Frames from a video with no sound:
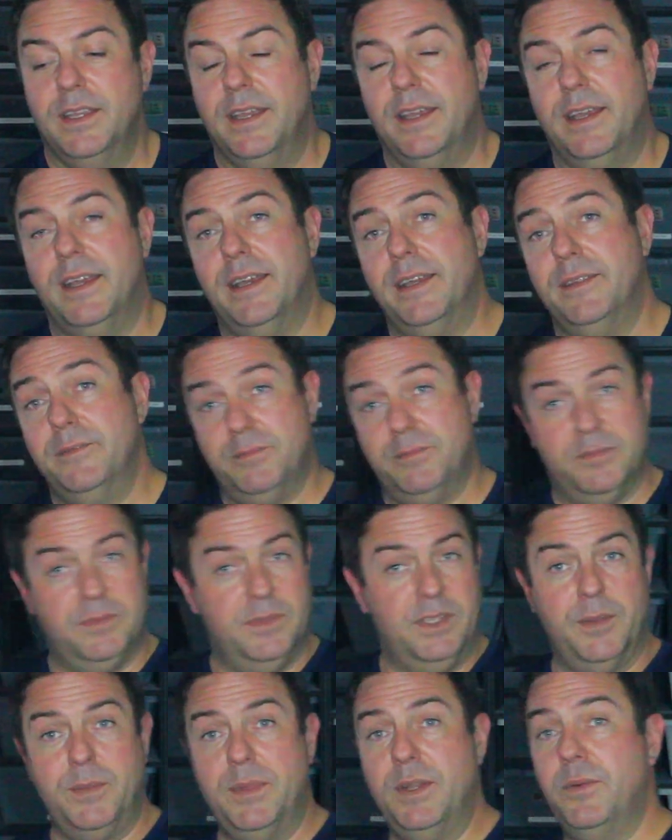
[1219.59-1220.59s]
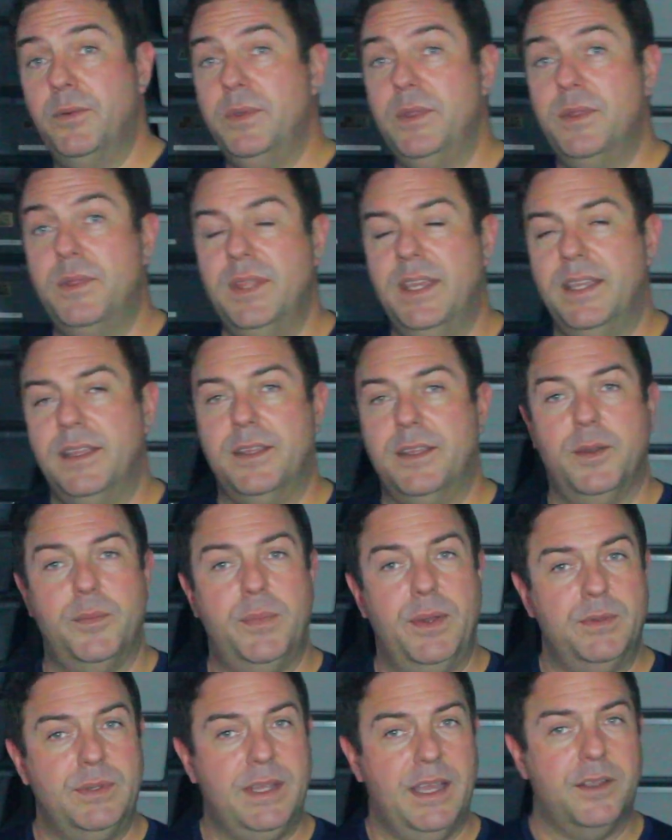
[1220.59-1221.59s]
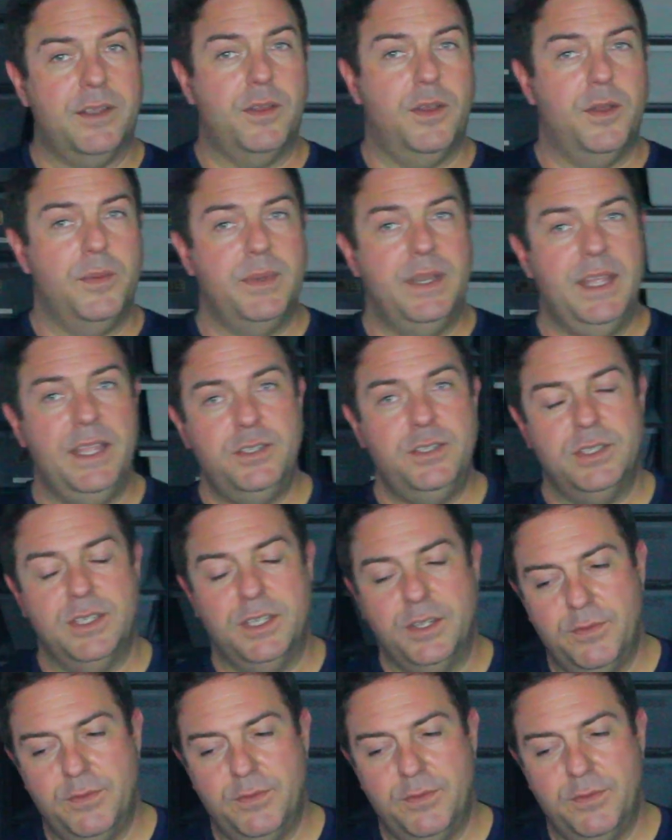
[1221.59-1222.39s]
let me know what you think about that combination.